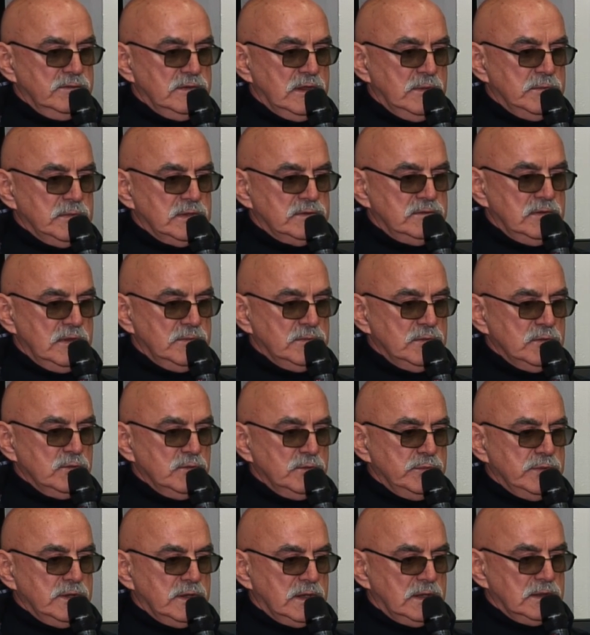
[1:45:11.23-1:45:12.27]

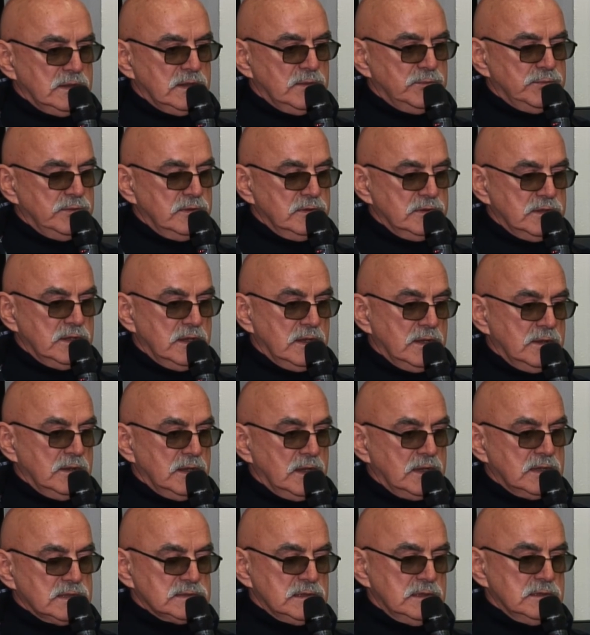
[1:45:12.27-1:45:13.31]
routines, but
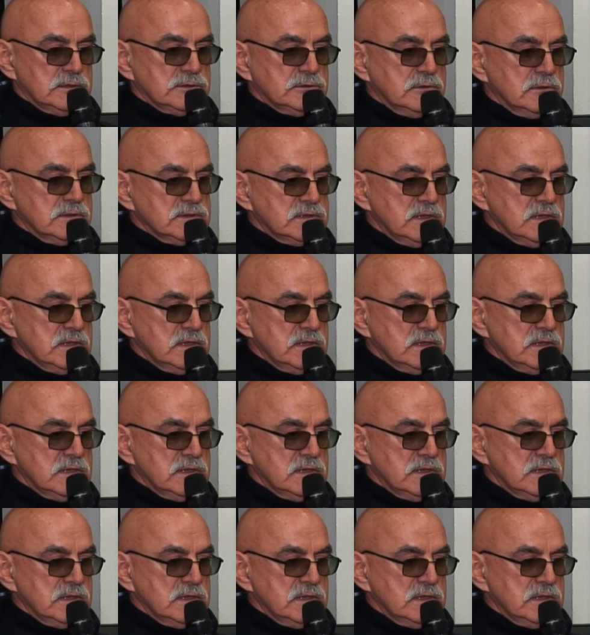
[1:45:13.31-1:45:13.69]
he would